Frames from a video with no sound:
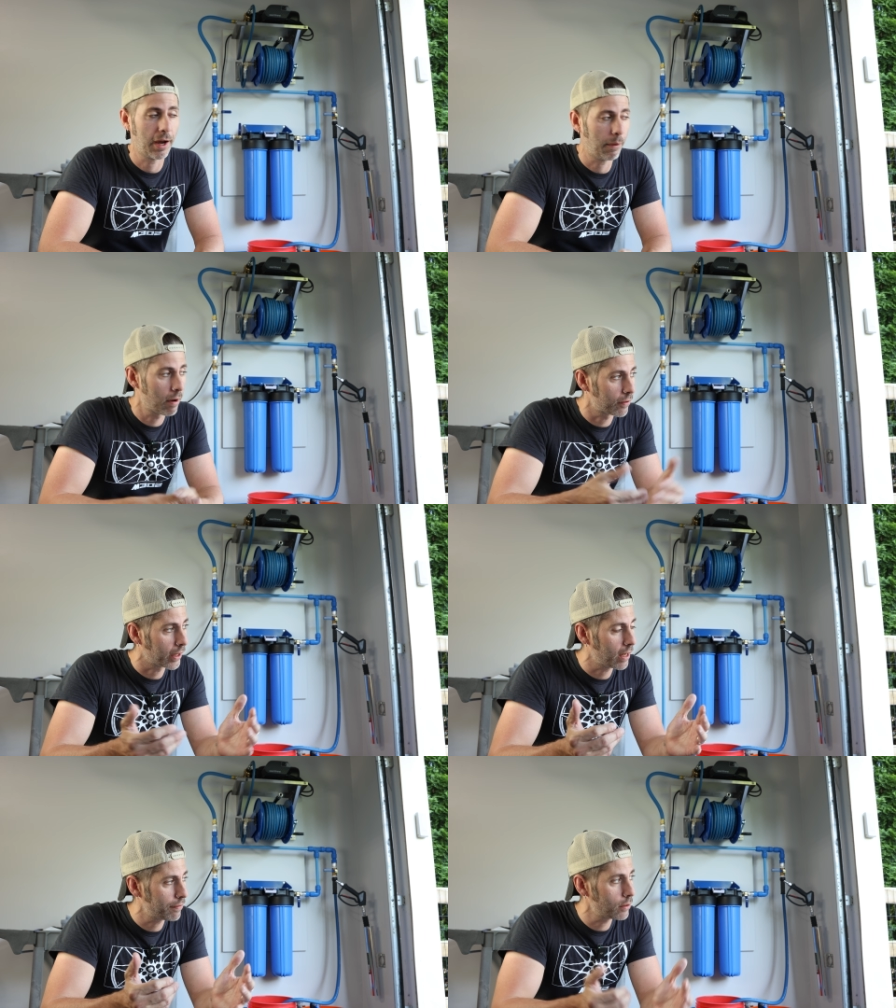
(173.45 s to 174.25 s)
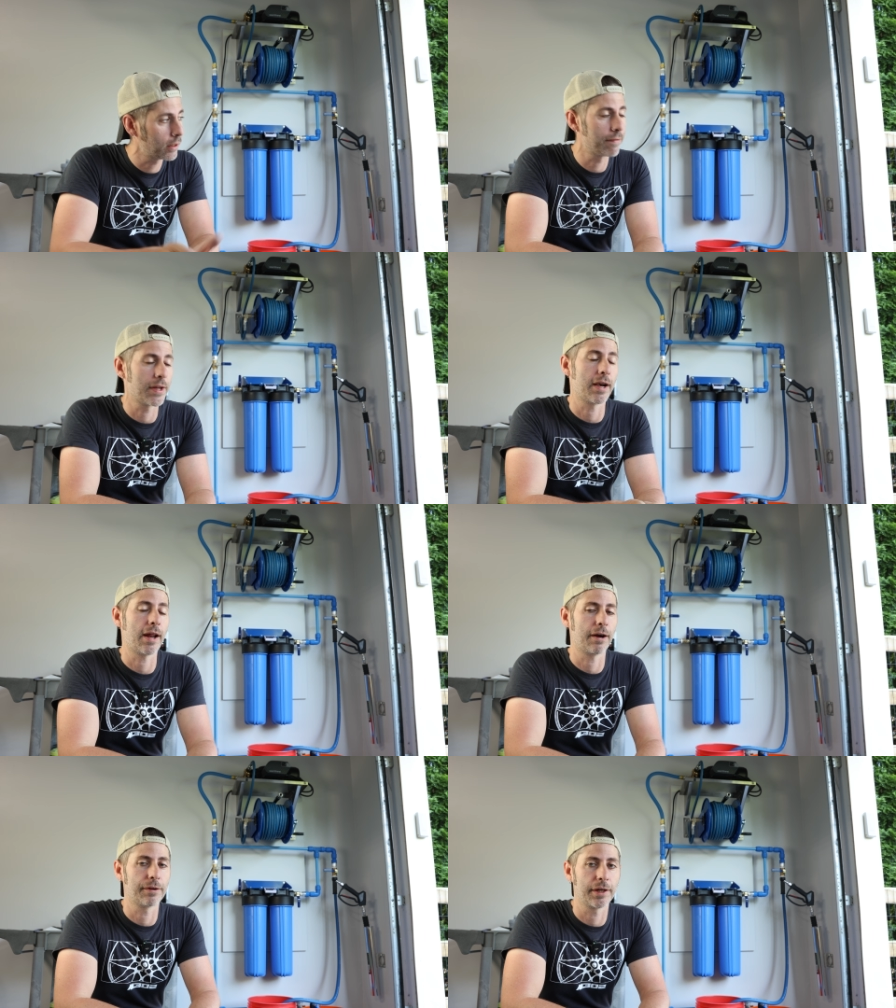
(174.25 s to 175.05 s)
However, if you live in an
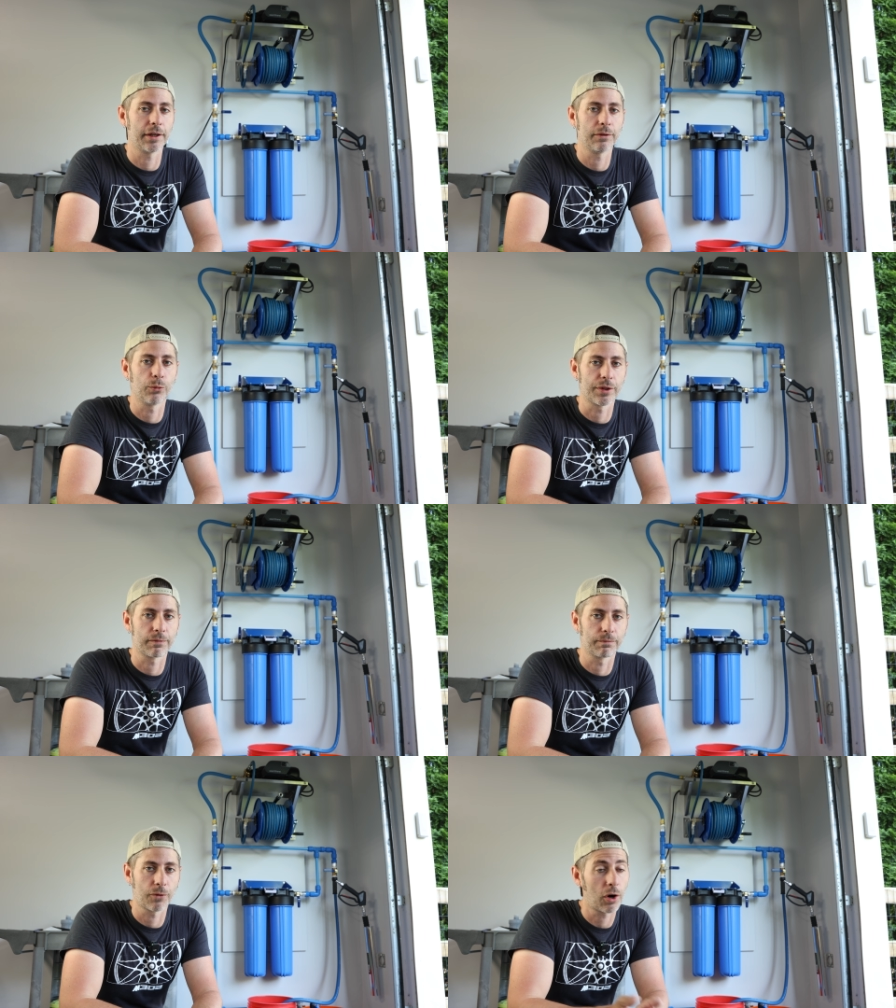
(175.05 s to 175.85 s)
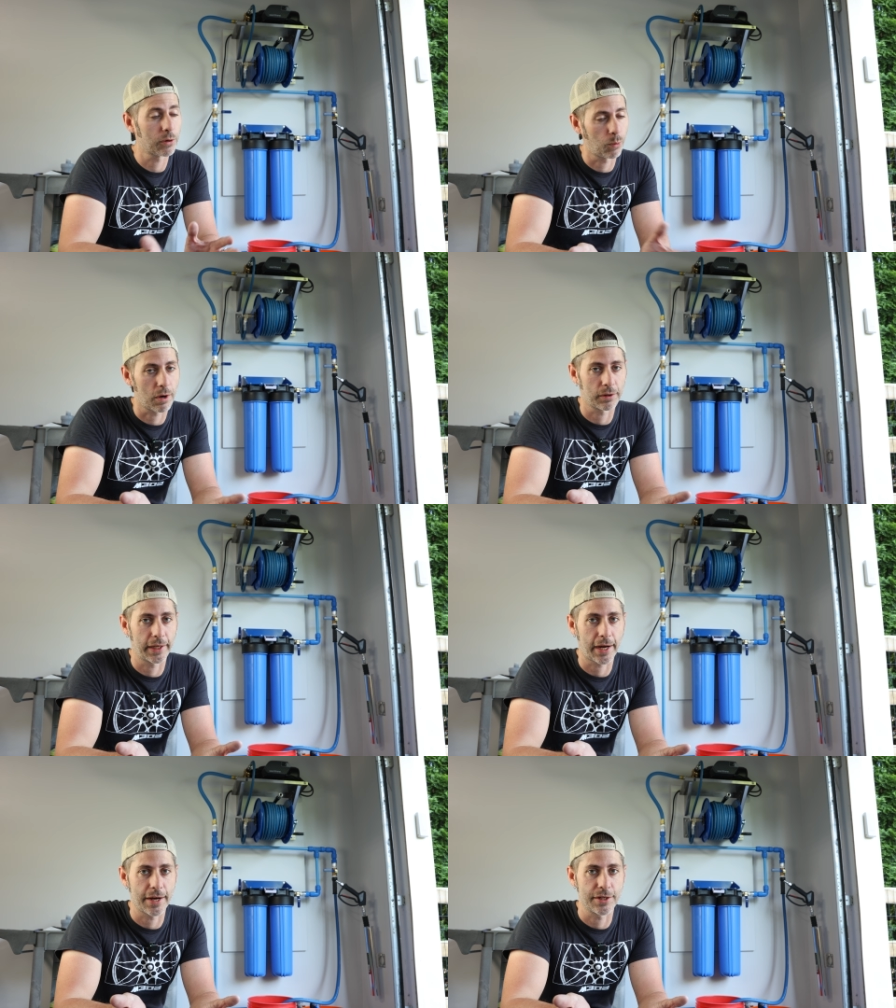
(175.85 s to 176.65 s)
area with hard water
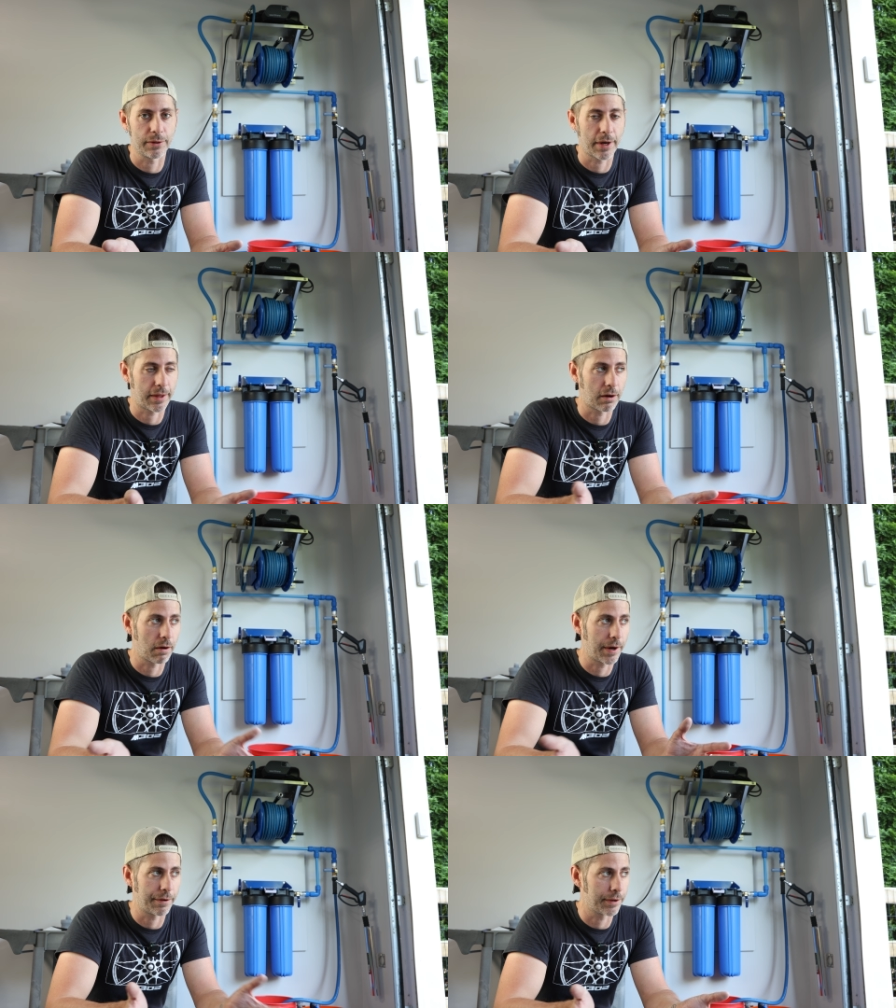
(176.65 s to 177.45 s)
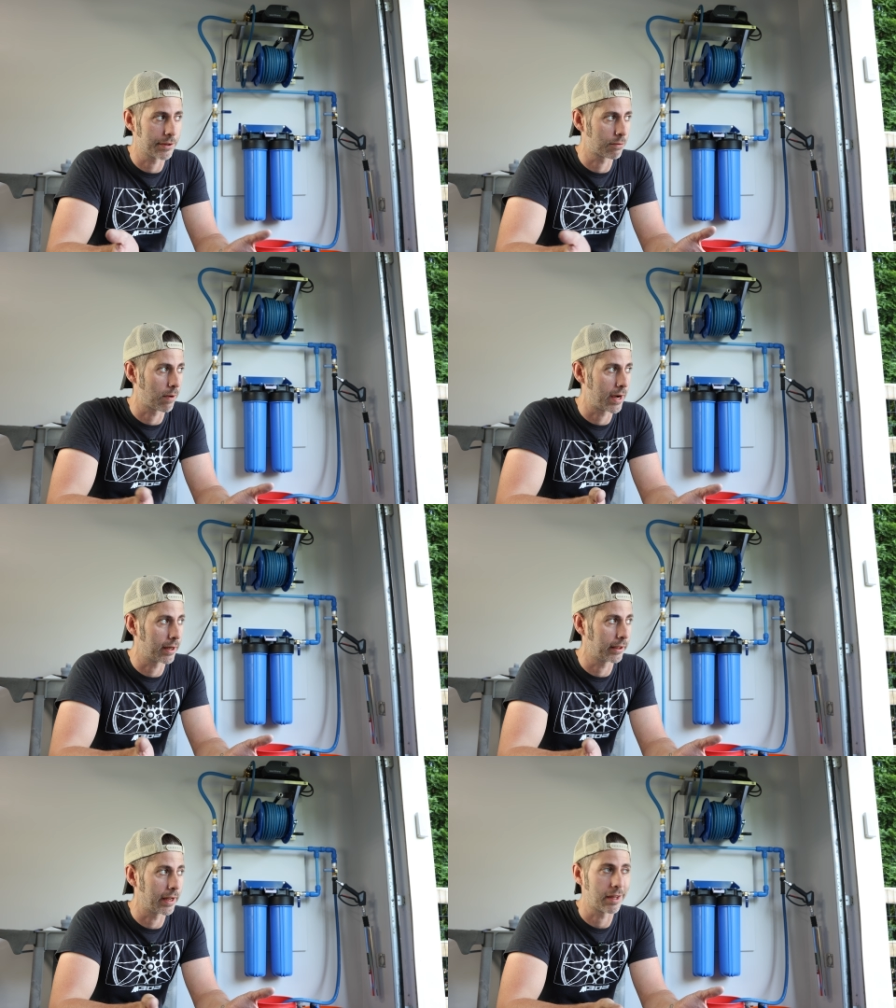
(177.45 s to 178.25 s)
like I do, I think our area is rated
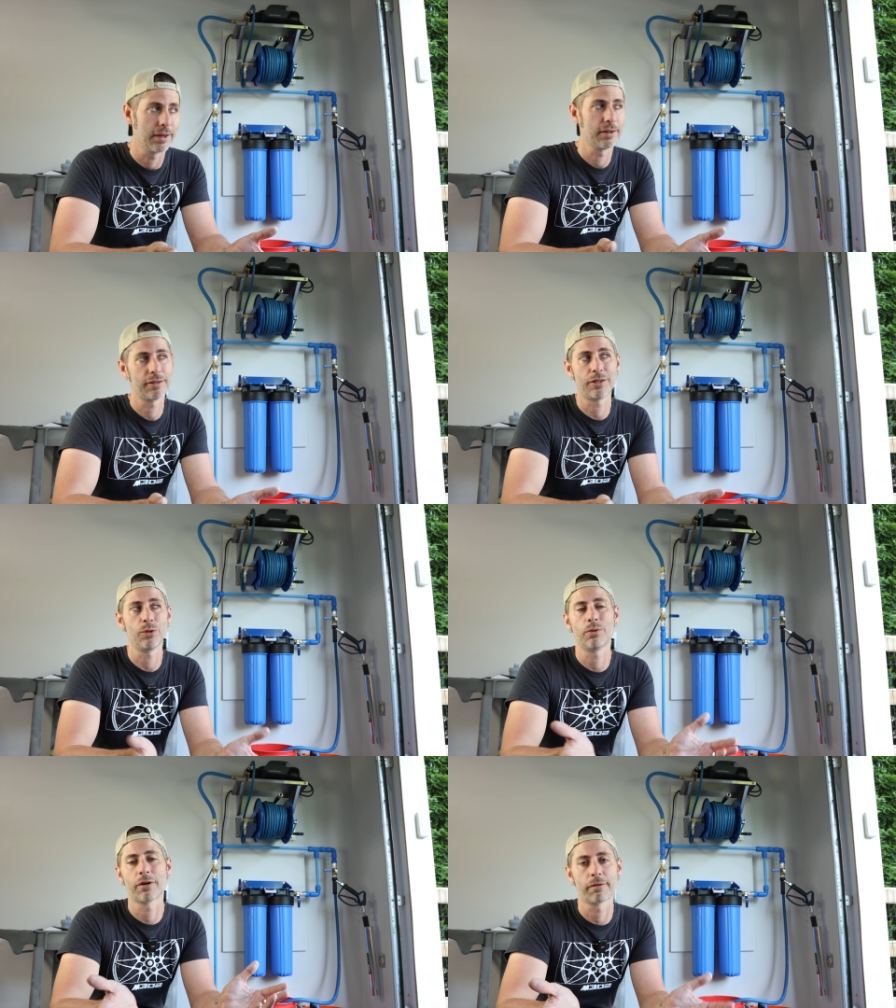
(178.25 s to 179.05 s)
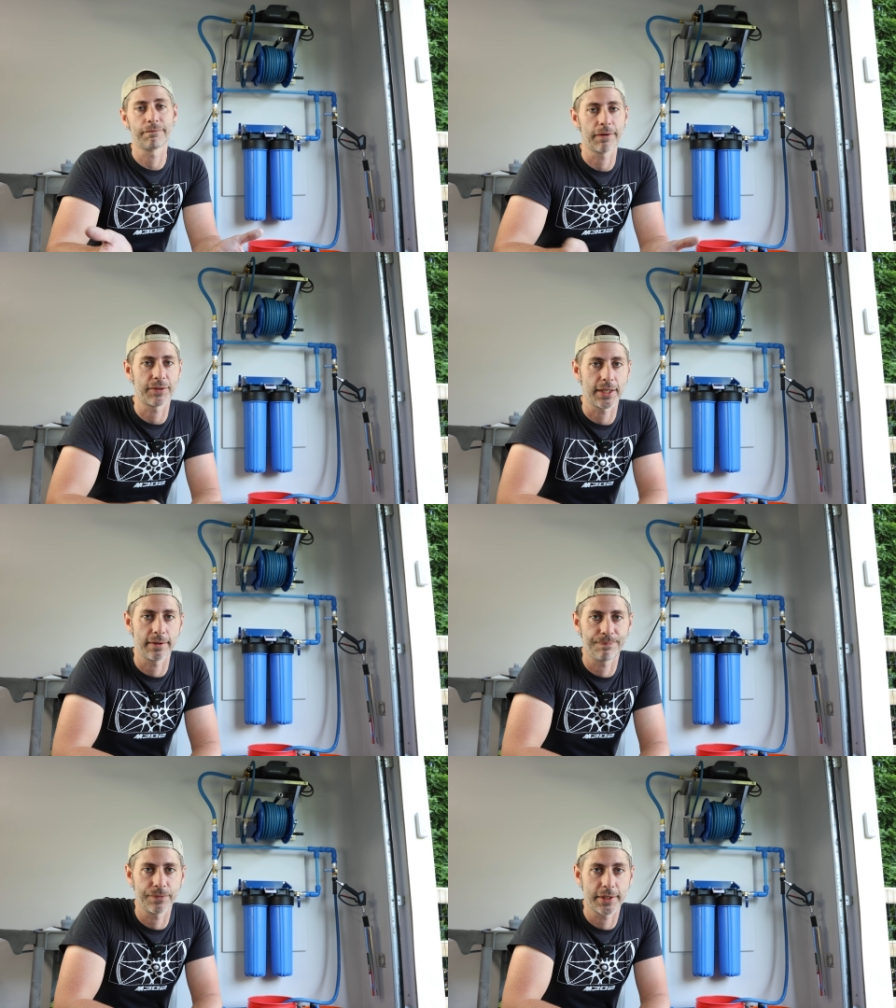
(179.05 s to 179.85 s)
at like
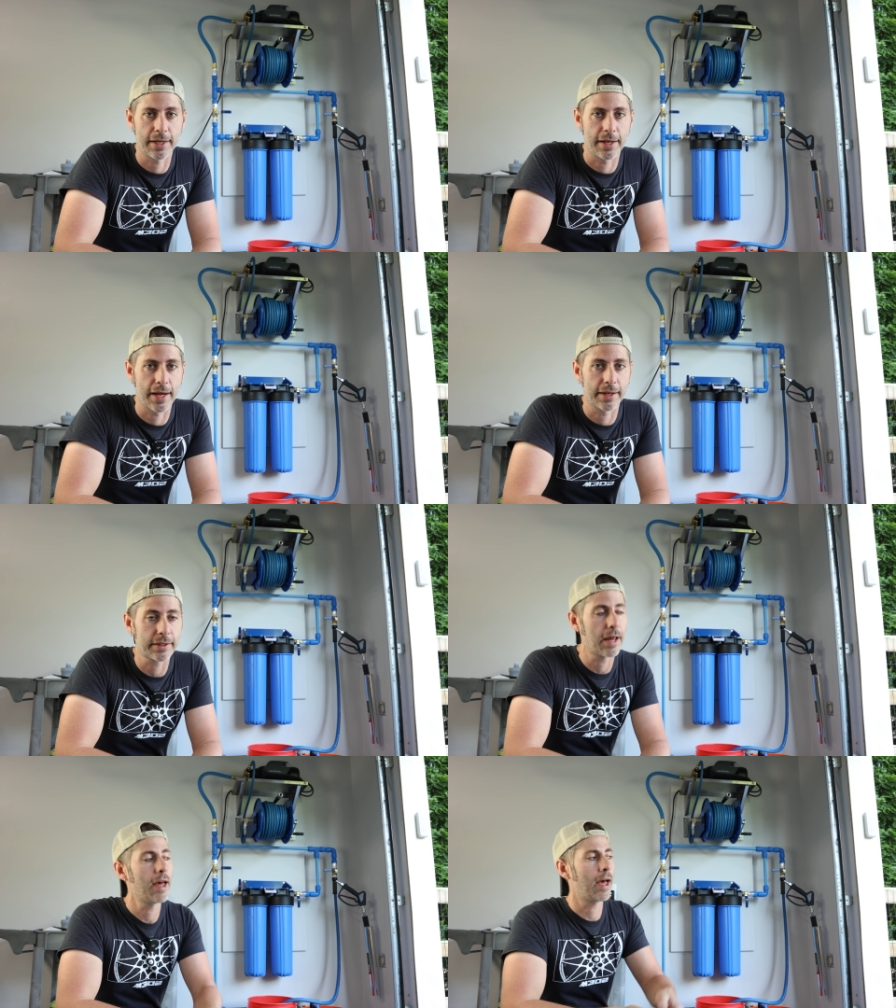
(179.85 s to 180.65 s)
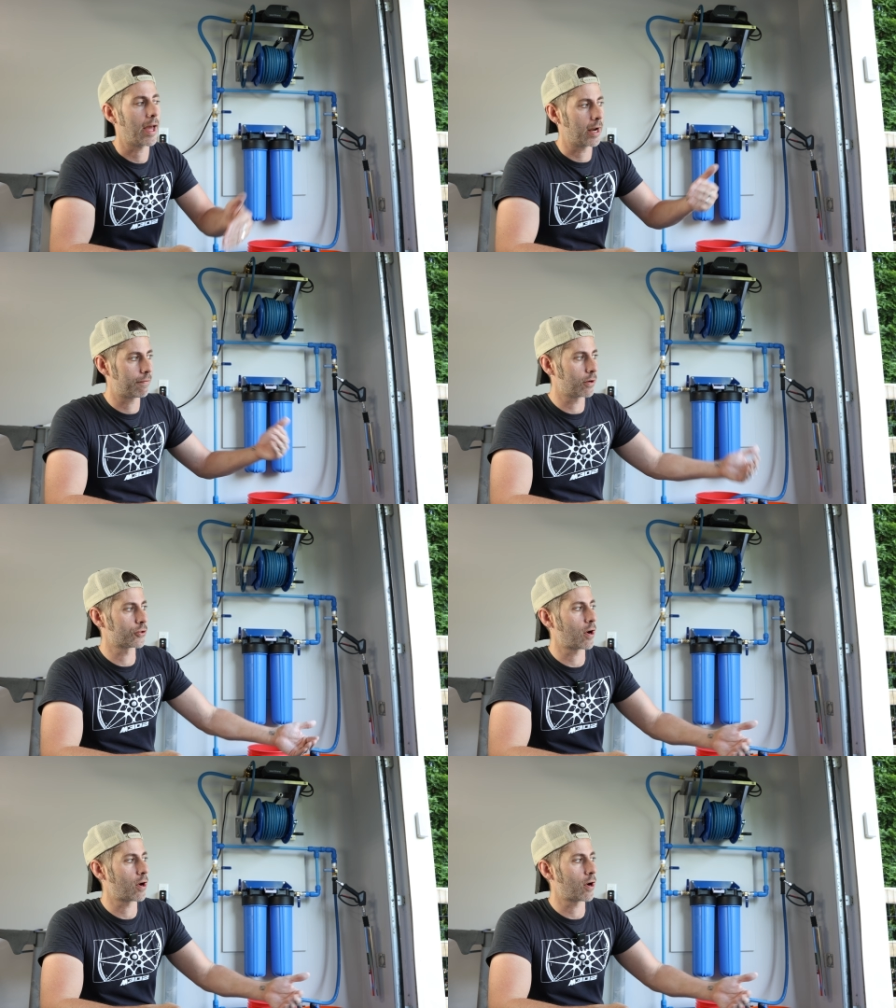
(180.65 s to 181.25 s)
215 TDS, and if your